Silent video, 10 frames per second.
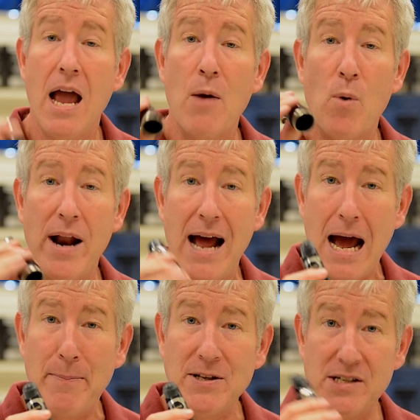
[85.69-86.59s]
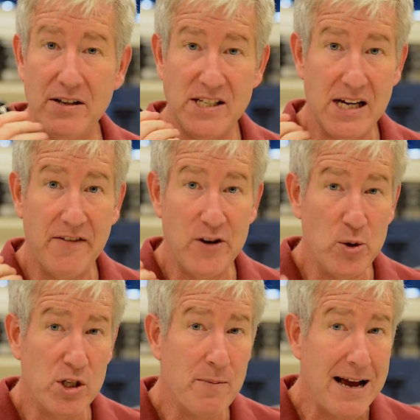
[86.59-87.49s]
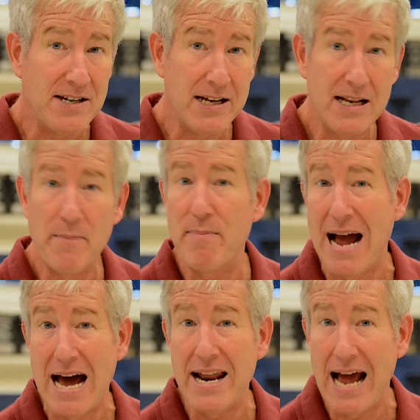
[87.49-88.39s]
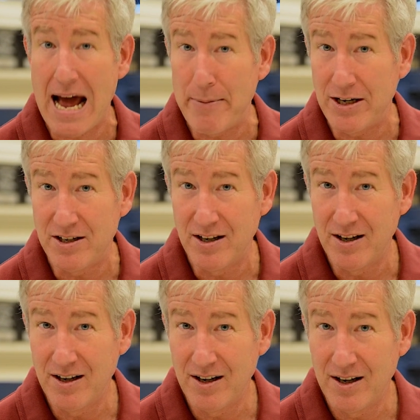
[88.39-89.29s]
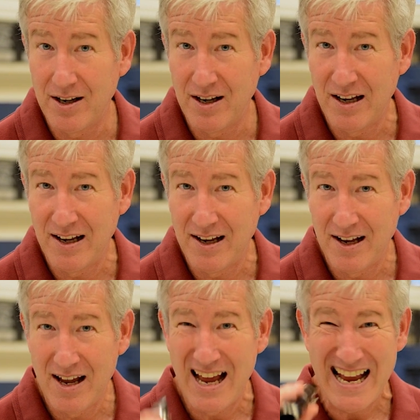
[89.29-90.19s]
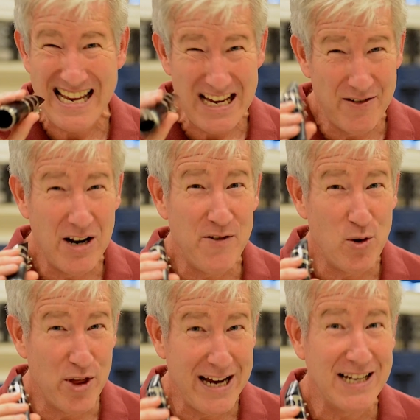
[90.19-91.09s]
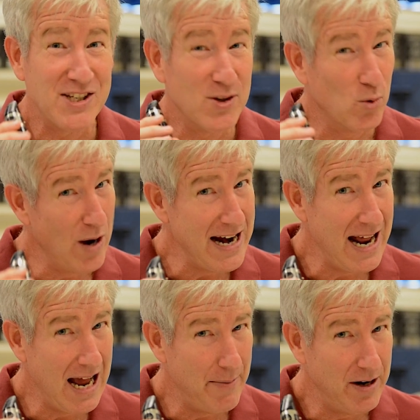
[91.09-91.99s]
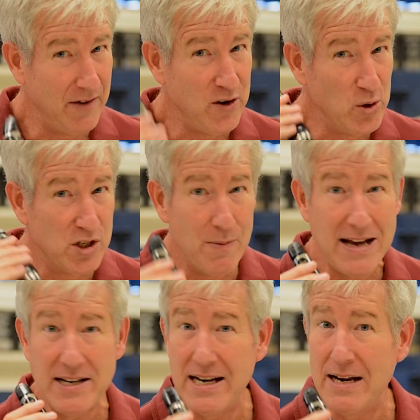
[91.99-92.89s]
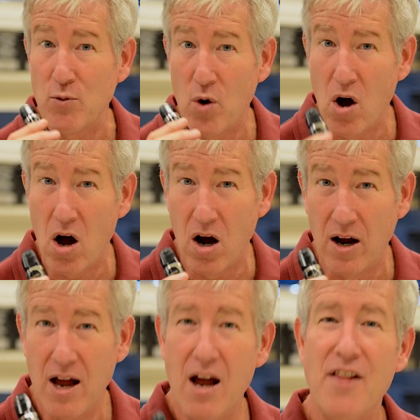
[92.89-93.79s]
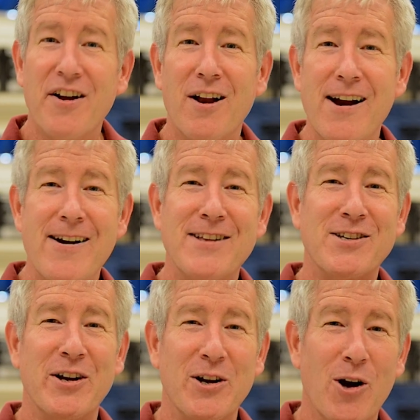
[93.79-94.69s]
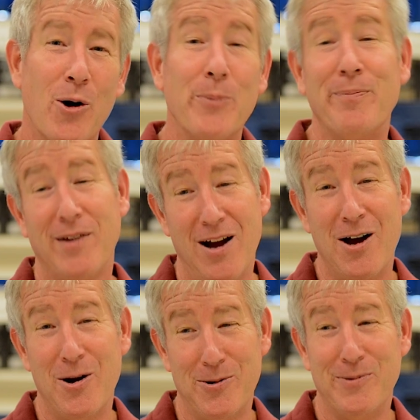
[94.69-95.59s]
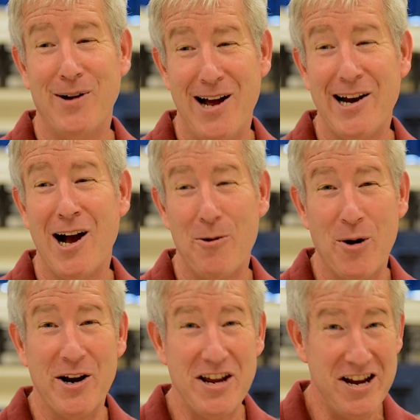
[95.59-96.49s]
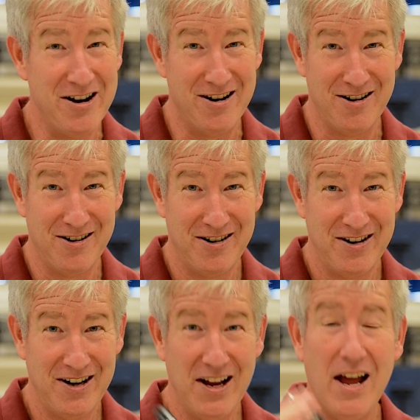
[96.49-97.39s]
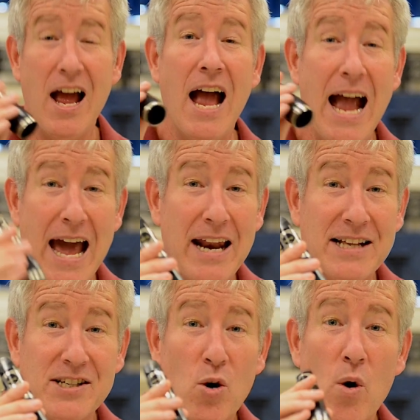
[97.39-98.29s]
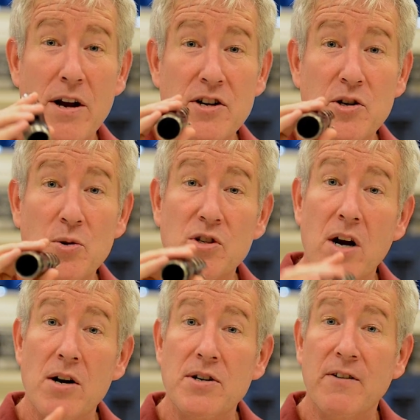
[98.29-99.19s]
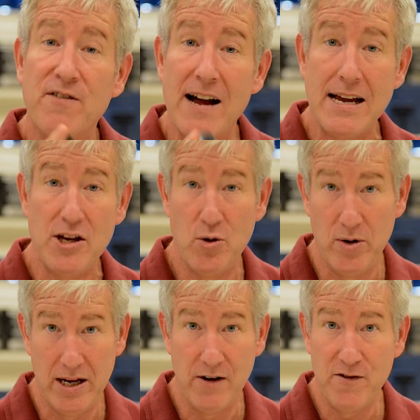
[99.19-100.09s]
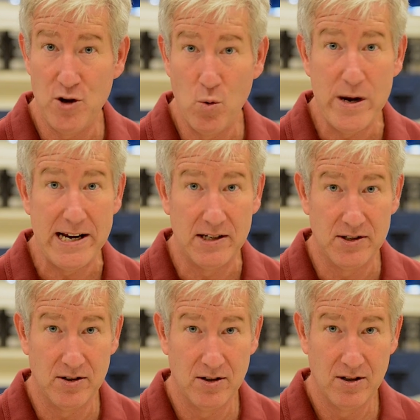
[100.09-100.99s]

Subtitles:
And what happens is, if you cement in the bad habit, even if you think it's the right habit, if you cement it in wrong, the clarinet's going to go, oh, I got one here. And it's going to start to fight you in a few weeks.